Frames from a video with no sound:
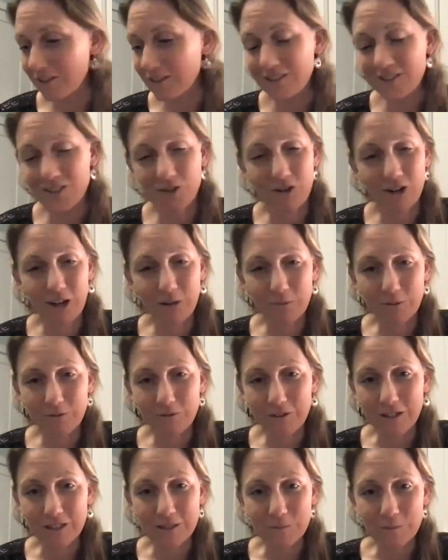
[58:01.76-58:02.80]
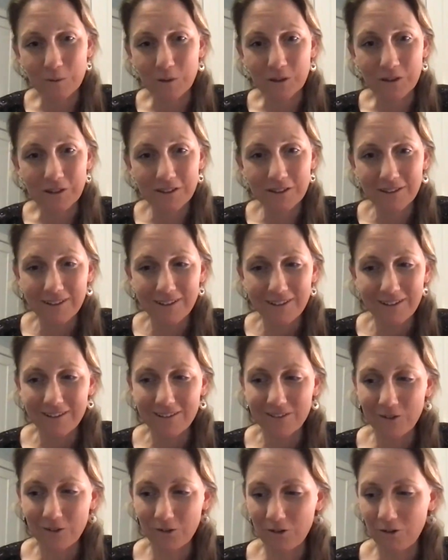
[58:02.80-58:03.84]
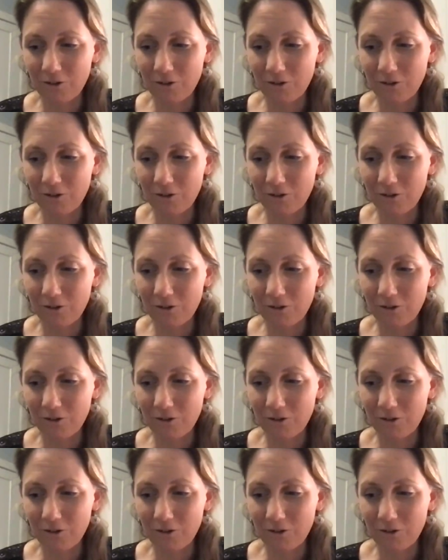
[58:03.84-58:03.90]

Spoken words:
Instagram and Facebook. They're